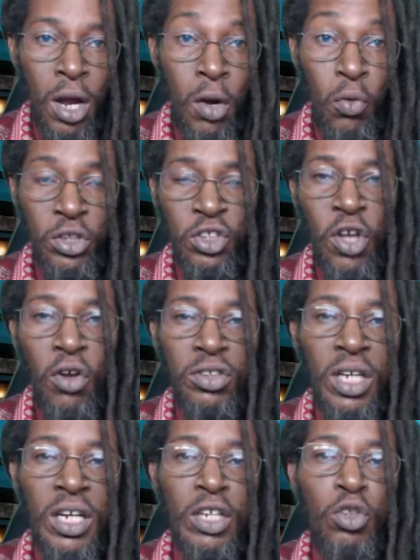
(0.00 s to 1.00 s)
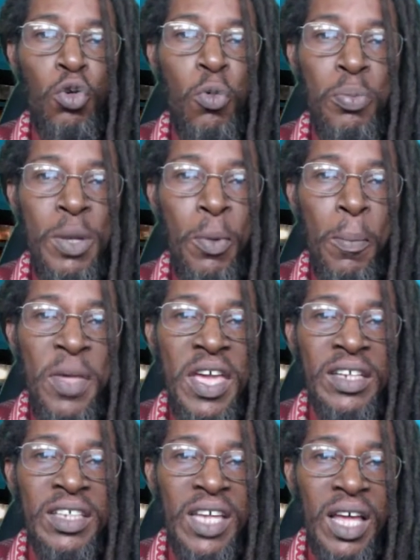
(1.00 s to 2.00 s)
resulting in two people
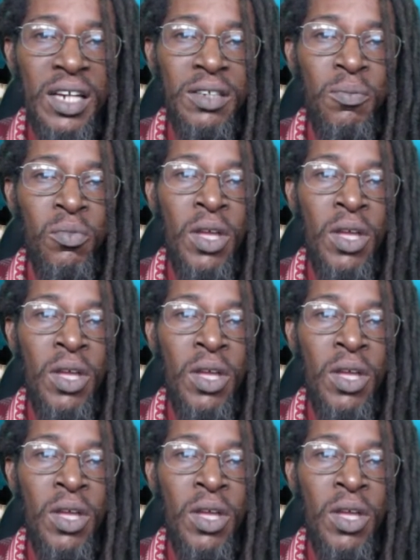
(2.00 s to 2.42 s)
being killed